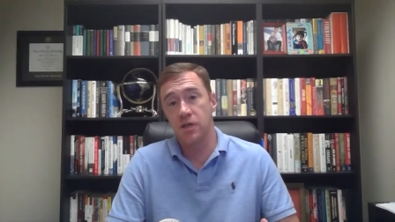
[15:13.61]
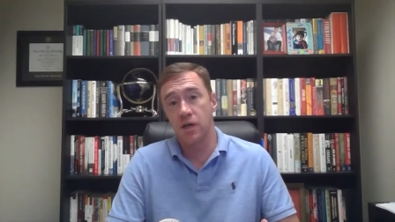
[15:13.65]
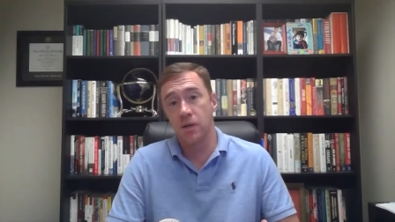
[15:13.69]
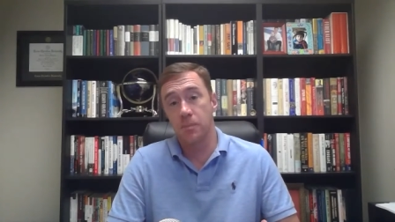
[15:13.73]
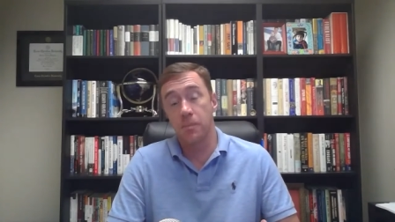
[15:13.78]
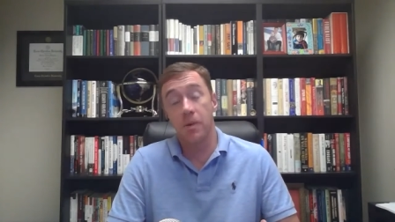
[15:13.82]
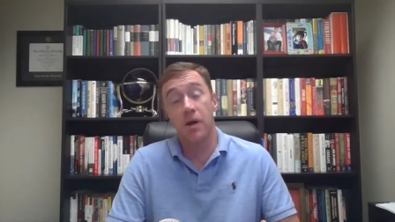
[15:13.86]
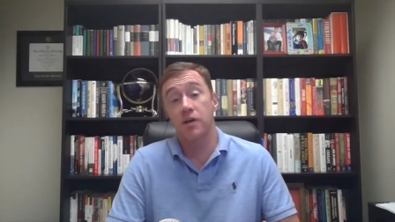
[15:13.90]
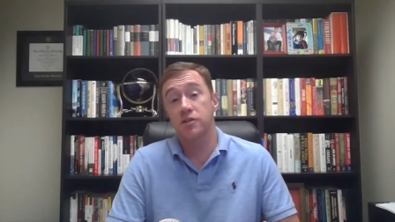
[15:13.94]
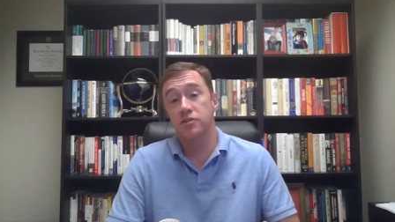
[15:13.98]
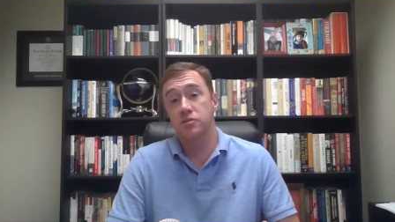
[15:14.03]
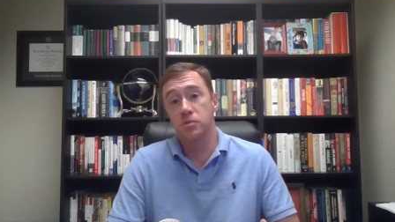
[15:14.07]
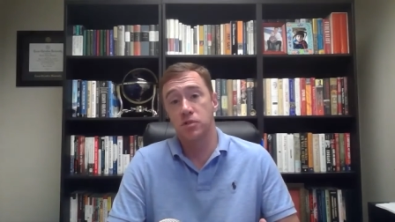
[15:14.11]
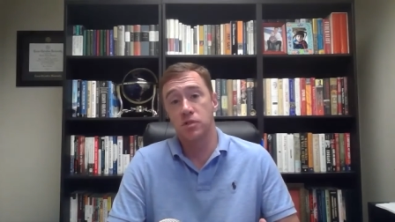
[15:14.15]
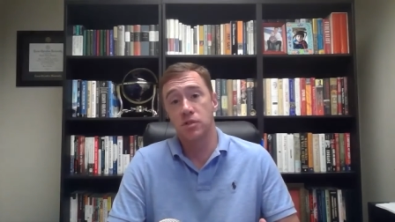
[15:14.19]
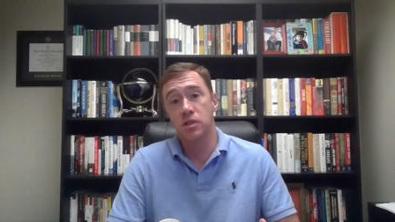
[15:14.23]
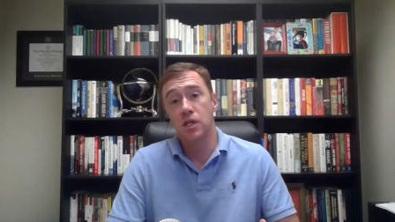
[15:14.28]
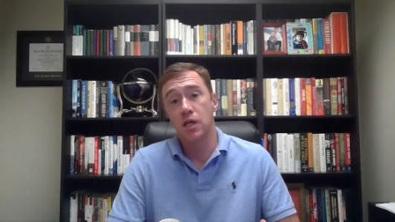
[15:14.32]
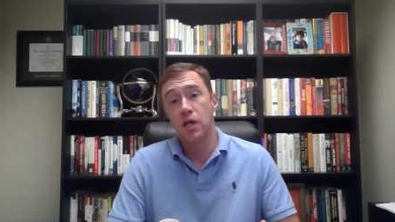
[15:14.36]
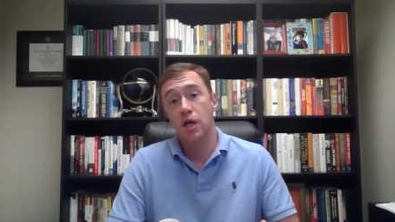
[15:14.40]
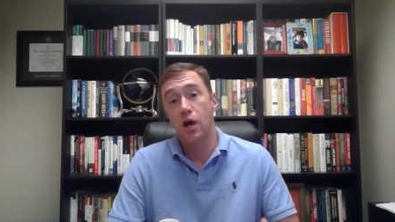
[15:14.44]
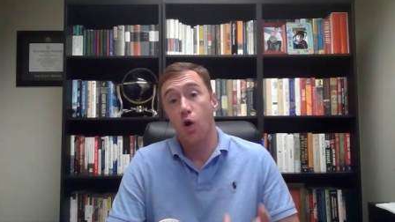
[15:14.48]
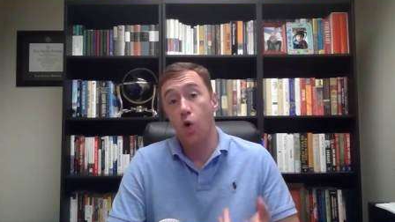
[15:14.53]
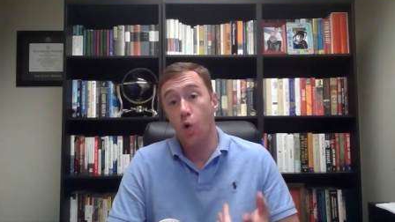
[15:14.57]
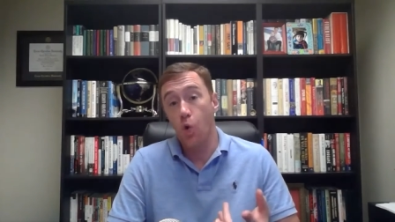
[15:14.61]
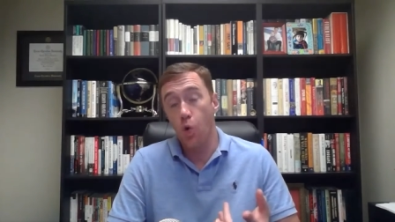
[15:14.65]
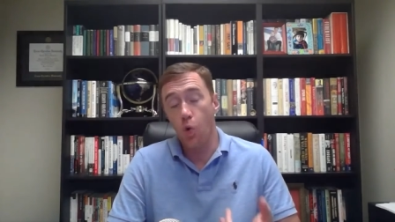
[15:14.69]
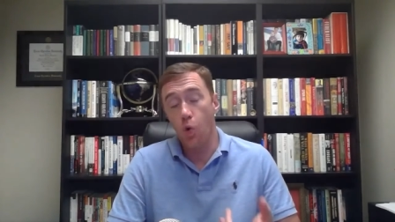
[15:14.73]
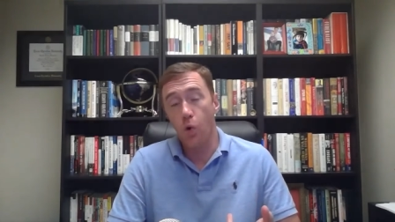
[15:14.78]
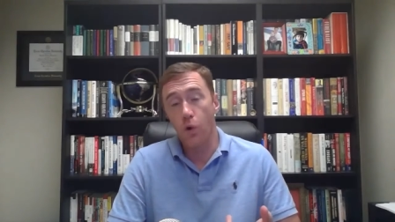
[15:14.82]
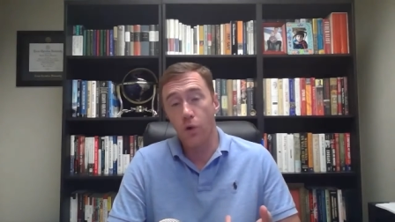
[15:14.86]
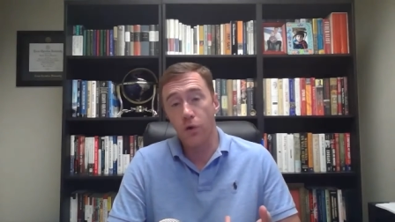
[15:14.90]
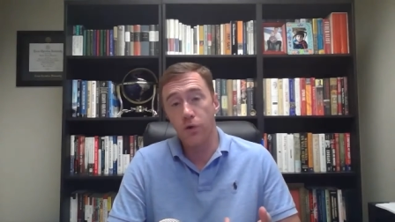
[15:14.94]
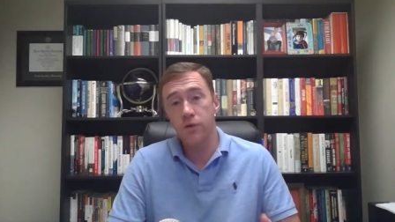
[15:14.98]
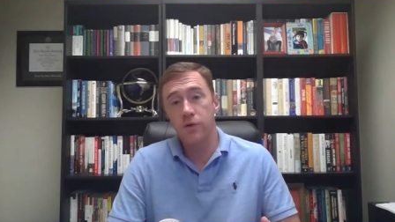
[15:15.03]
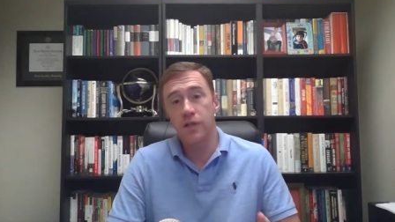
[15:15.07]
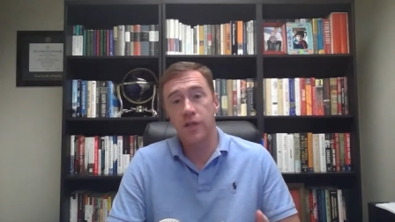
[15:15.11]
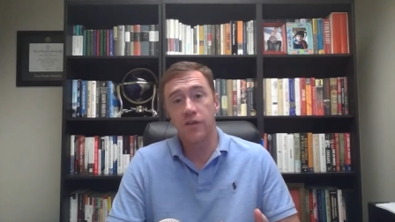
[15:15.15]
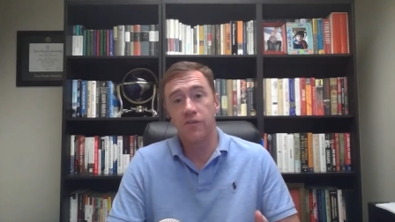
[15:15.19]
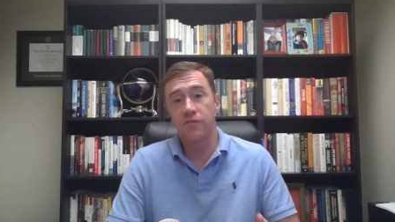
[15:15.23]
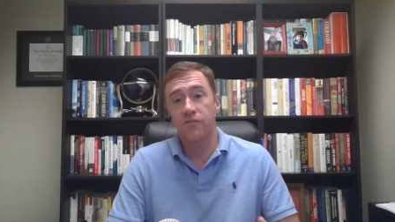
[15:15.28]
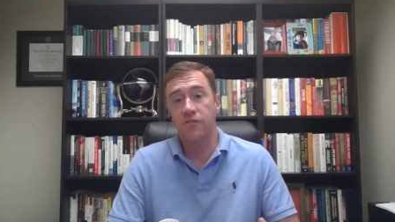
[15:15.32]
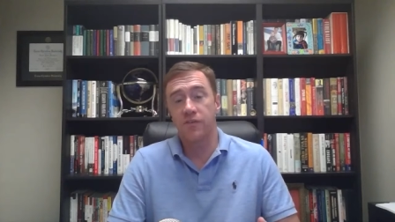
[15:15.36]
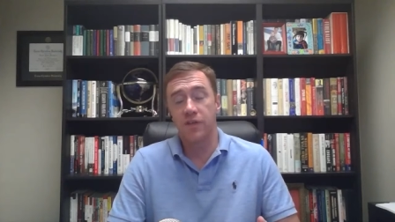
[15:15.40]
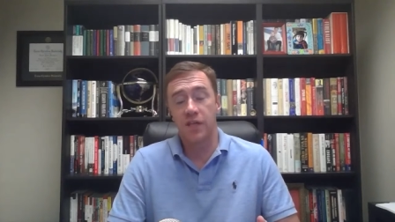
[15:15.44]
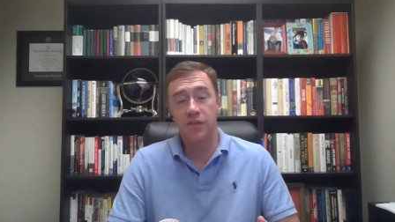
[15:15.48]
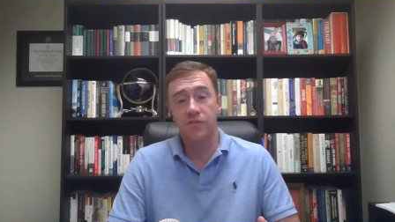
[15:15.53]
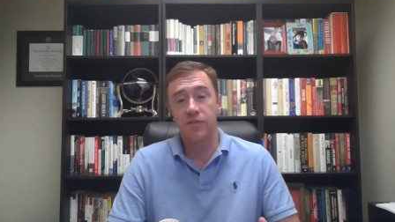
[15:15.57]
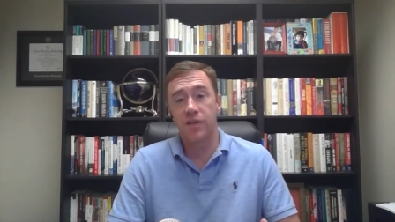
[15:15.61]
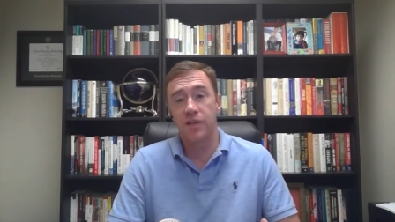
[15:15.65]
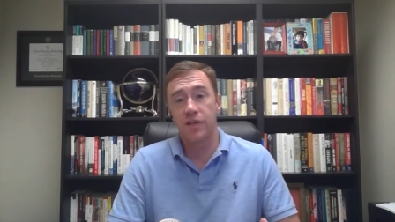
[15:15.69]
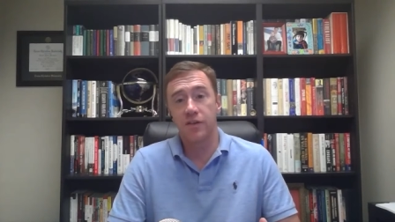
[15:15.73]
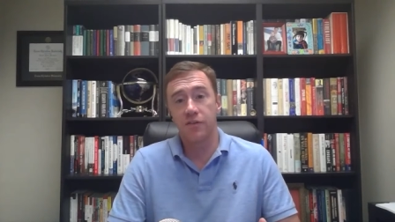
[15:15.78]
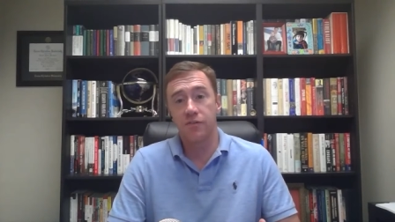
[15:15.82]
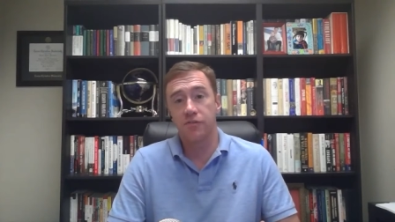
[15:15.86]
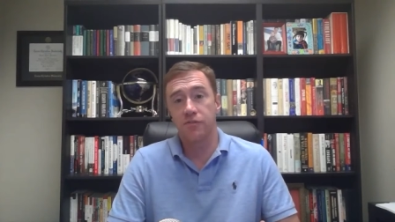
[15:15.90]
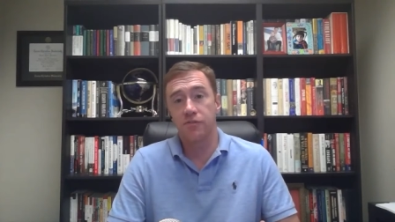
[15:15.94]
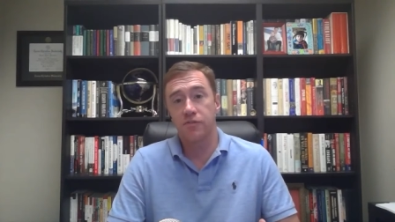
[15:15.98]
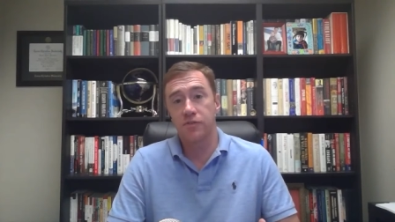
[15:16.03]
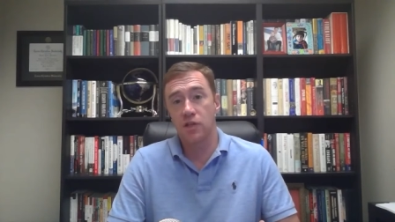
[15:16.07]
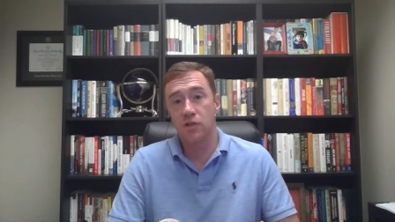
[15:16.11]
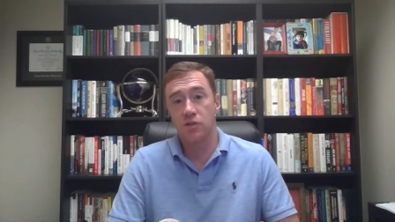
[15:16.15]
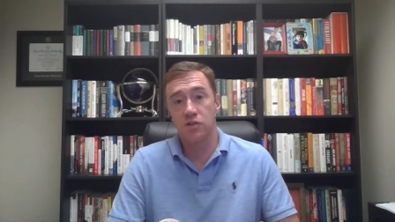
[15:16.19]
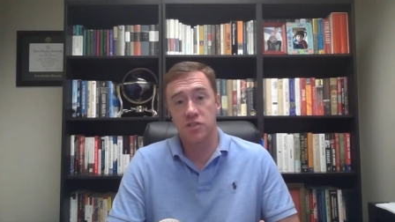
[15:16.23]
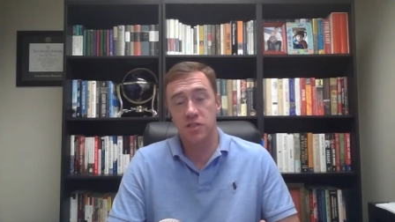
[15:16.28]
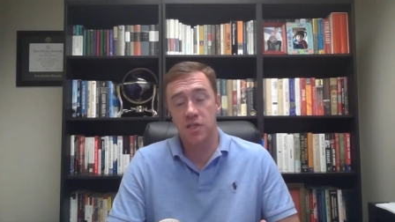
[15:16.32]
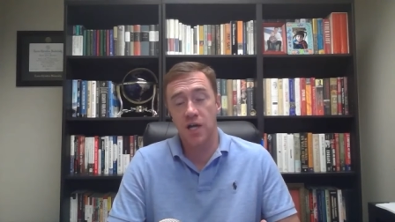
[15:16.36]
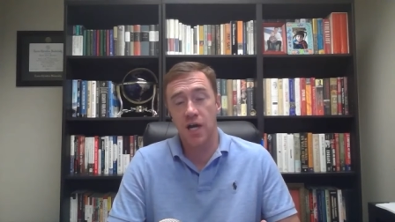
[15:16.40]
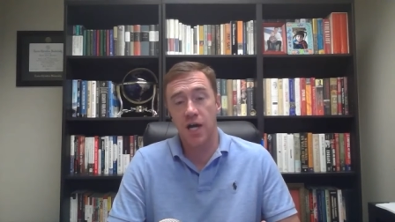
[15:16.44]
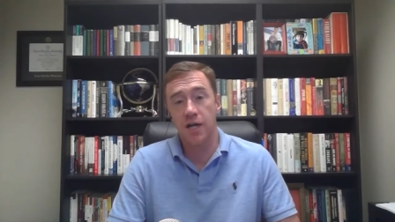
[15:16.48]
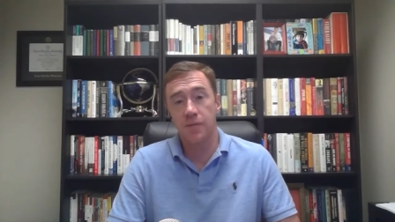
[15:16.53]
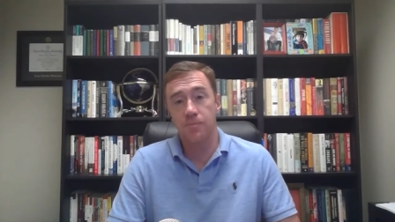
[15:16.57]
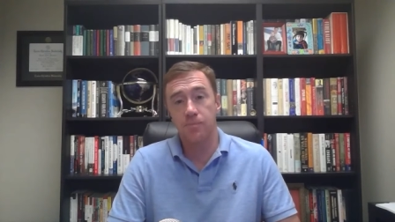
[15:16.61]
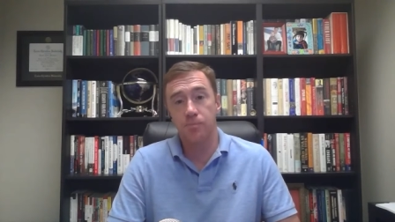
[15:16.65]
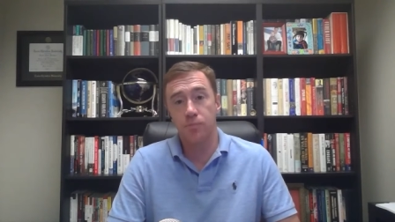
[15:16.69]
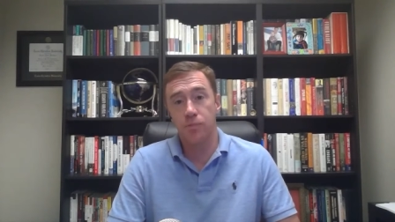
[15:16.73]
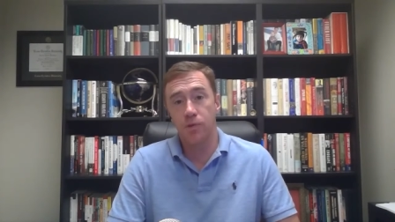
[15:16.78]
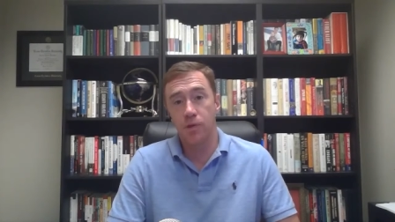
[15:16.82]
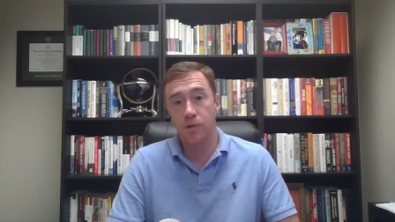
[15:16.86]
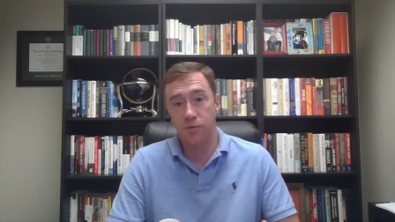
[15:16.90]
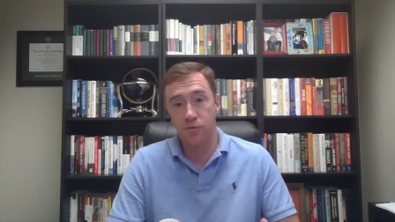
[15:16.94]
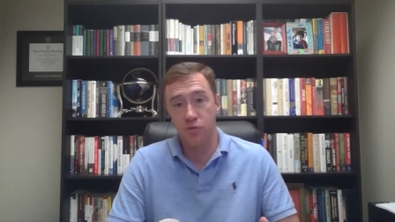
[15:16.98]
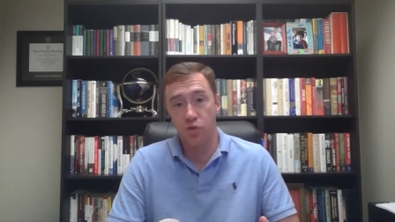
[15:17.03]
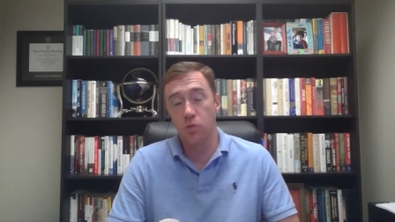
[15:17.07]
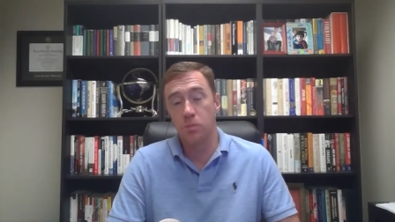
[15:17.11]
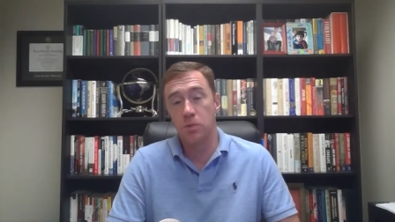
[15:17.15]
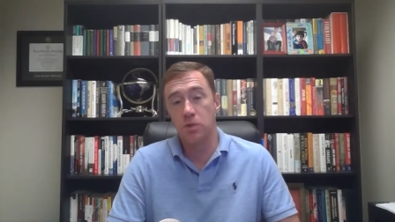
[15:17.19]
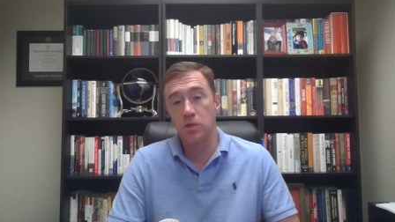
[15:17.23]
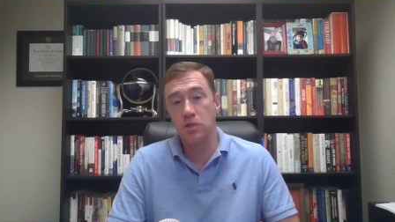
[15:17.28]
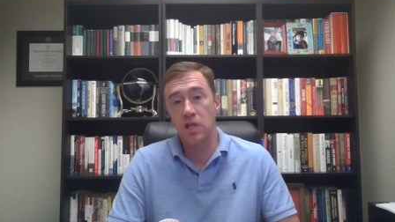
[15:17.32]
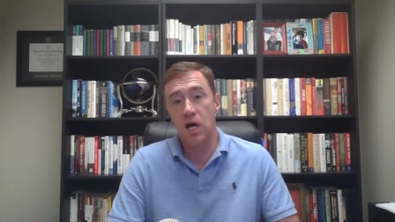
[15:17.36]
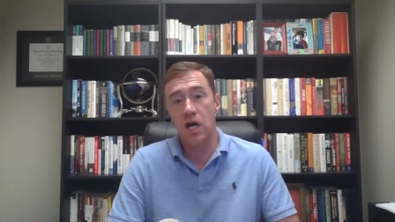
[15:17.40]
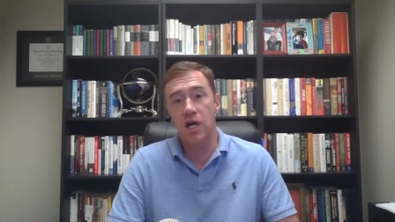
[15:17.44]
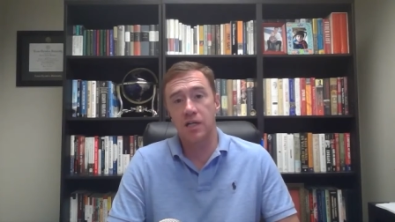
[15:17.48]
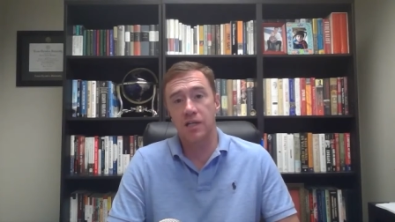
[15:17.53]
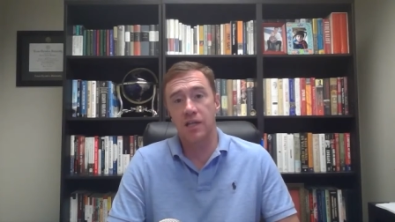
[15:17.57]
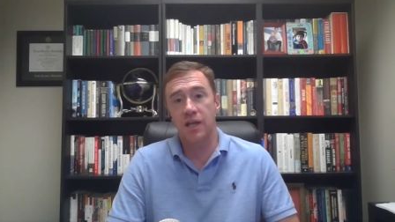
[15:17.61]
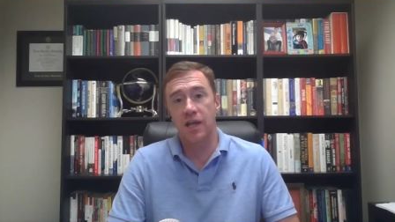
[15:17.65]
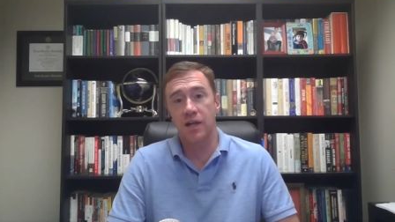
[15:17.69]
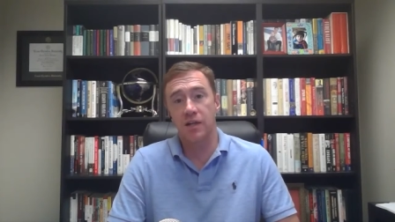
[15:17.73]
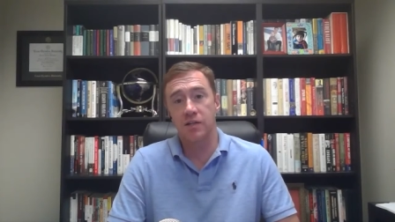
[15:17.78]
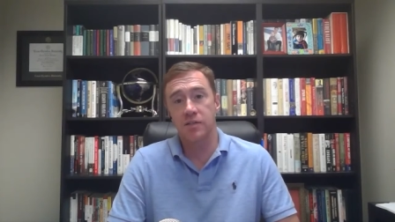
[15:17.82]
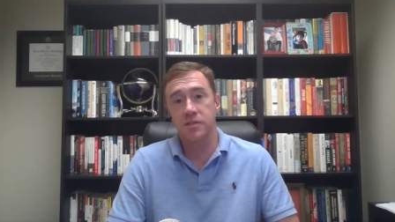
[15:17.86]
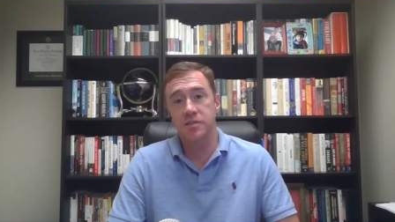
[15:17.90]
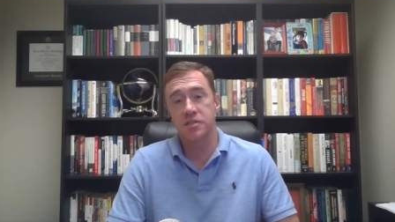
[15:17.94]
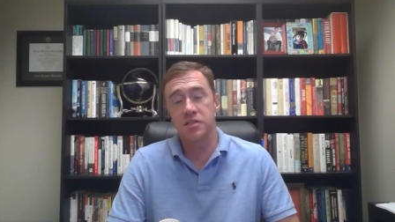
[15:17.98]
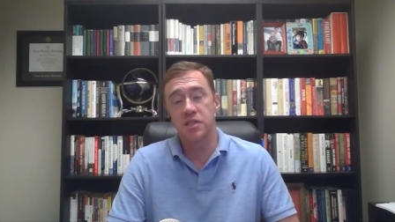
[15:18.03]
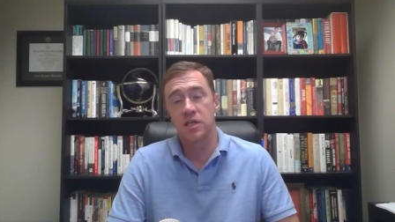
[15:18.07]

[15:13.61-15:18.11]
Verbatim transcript: Uh, possible, or if even if there's not formal lockdowns,